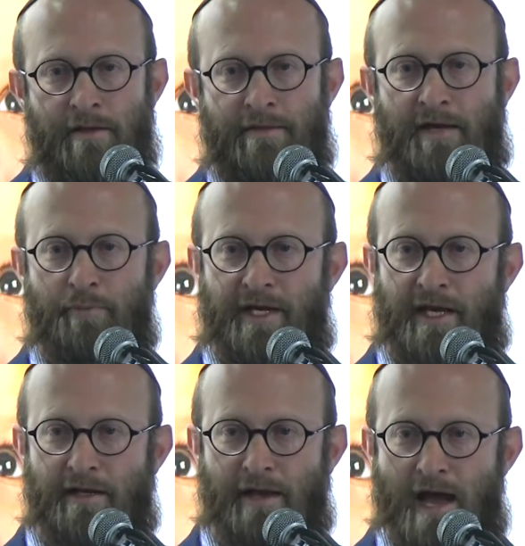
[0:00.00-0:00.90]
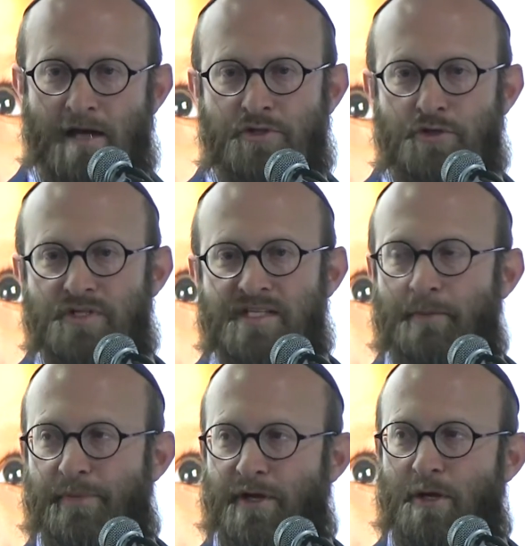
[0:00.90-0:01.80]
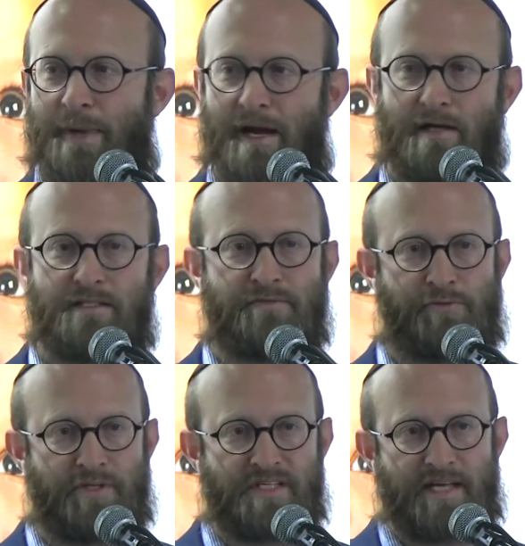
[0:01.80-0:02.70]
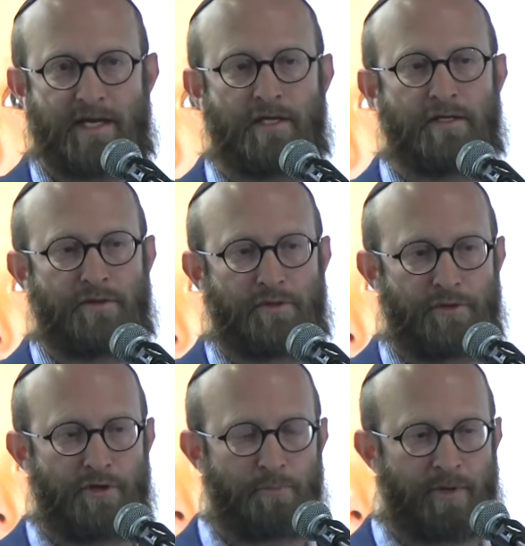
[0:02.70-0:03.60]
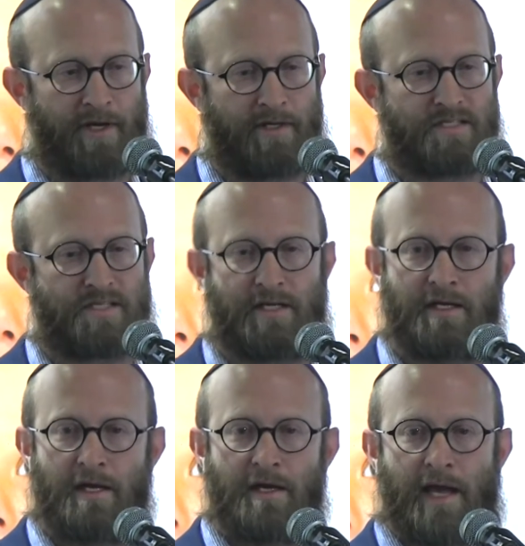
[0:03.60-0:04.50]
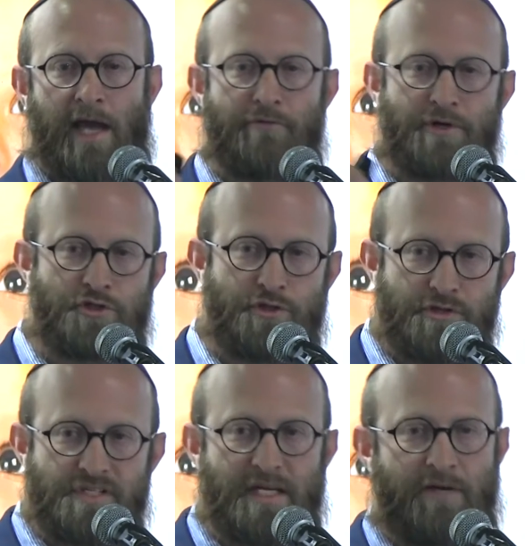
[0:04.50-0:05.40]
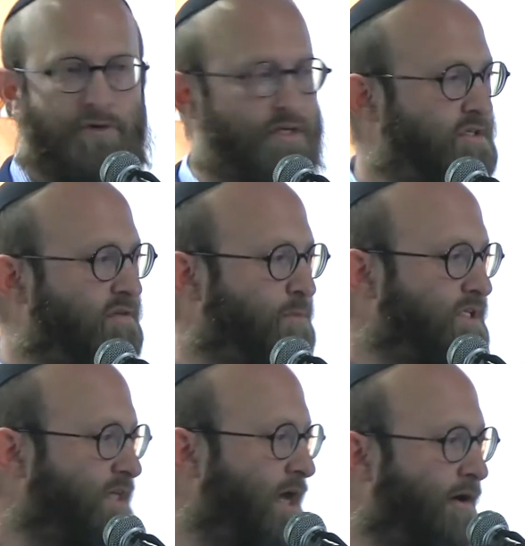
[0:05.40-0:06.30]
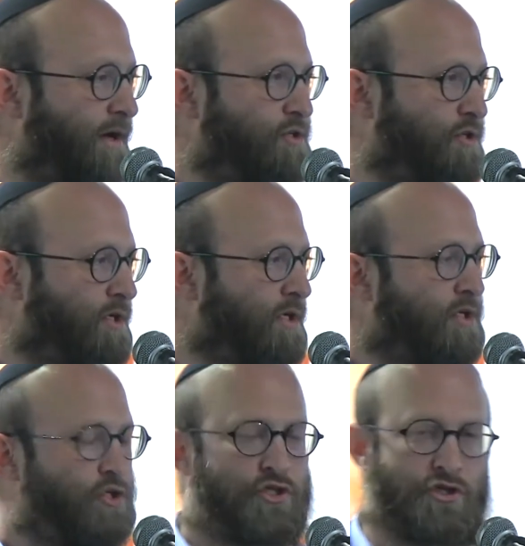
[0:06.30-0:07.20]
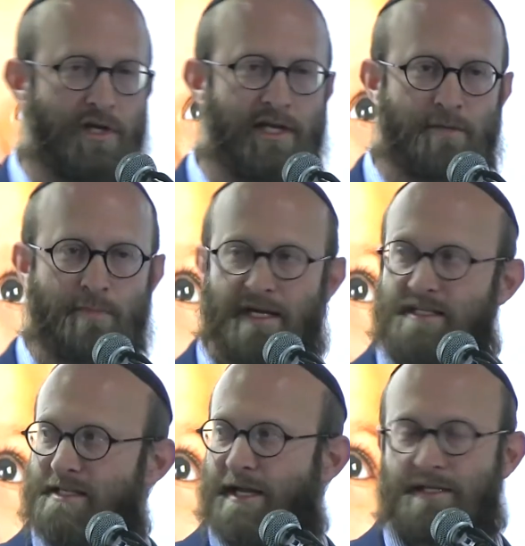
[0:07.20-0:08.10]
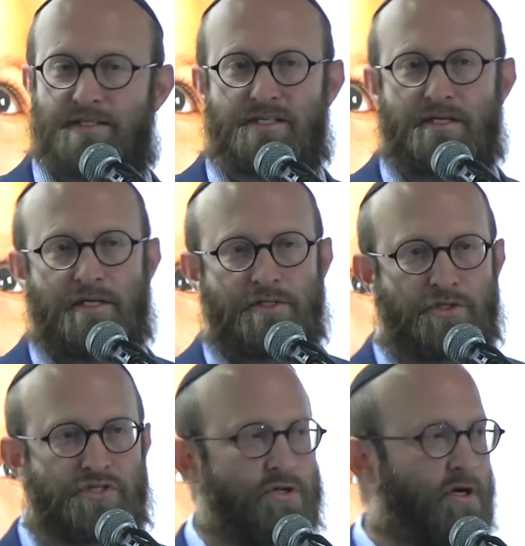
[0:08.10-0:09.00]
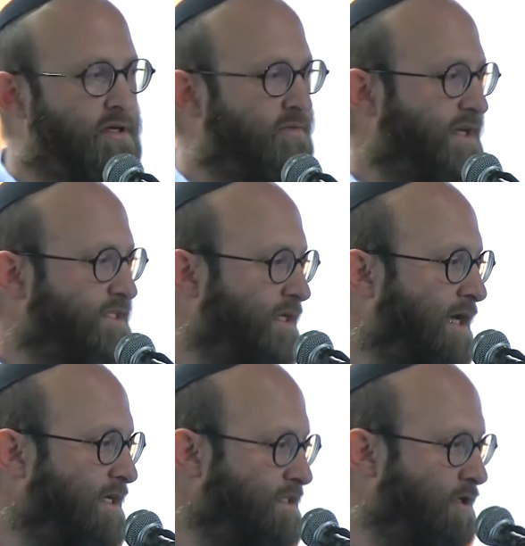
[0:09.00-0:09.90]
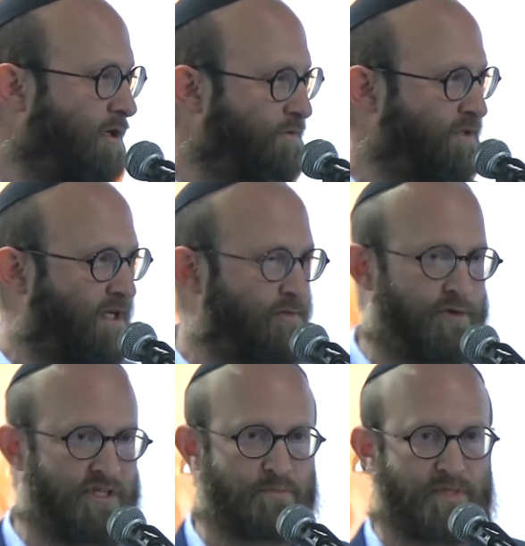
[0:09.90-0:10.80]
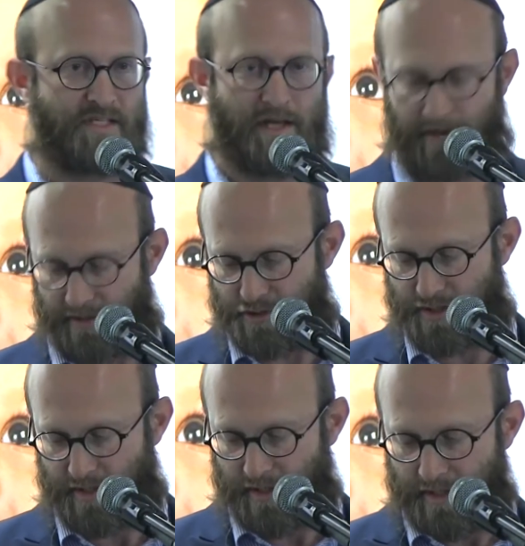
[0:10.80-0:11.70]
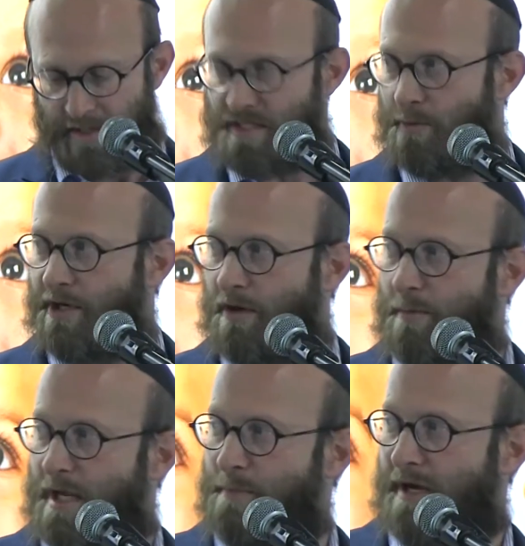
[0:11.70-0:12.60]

that we can now do something about for the second and the third pregnancy and reduce that risk of miscarriage, surely it makes sense to start investigating after that first miscarriage. So what do I mean